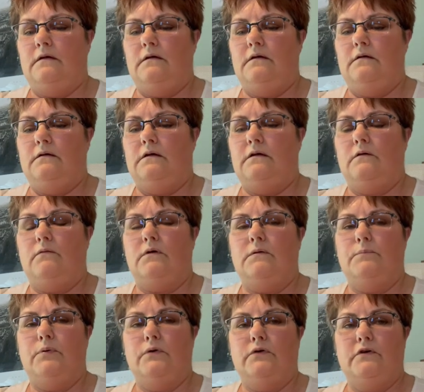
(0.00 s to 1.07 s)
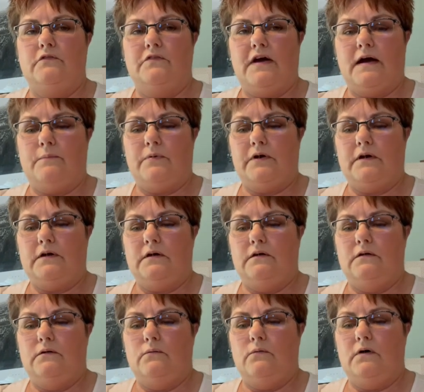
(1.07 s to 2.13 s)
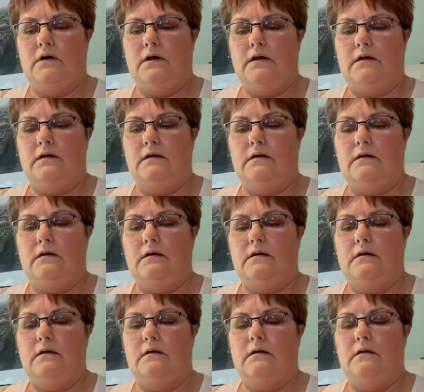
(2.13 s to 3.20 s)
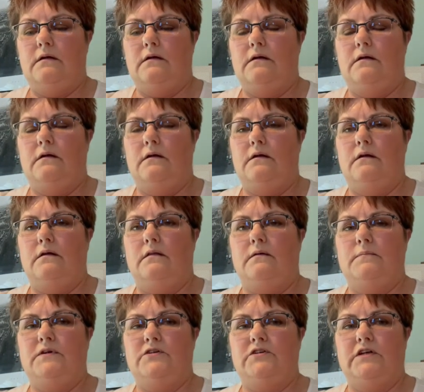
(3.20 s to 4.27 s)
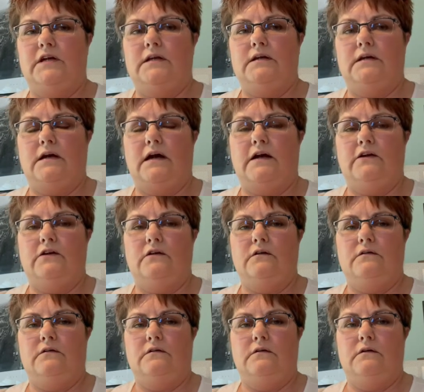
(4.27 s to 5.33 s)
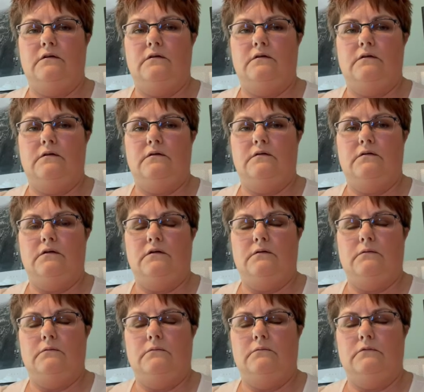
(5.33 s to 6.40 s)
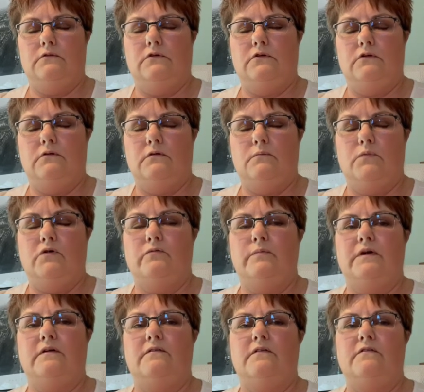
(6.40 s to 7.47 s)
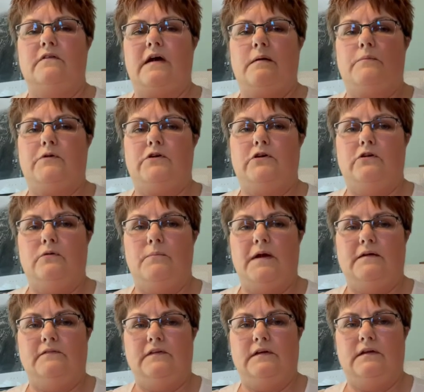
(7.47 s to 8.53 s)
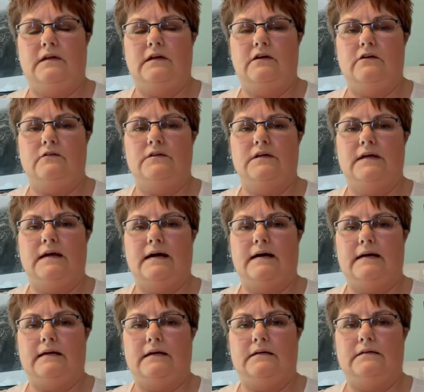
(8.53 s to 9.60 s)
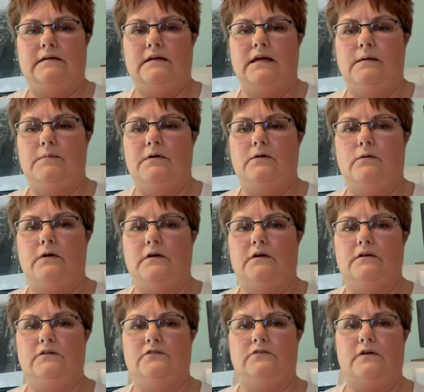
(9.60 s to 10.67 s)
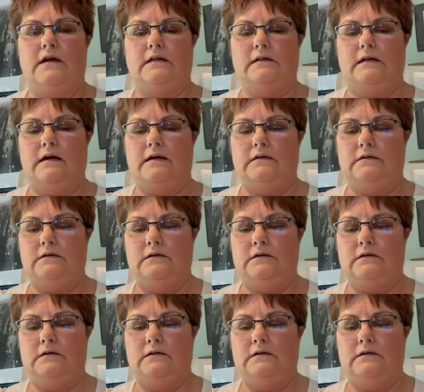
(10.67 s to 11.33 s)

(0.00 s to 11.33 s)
You don't want to pull your fabric. You want the machine to do the movement of the fabric. You're basically here to guide it, to keep it going on a straight line.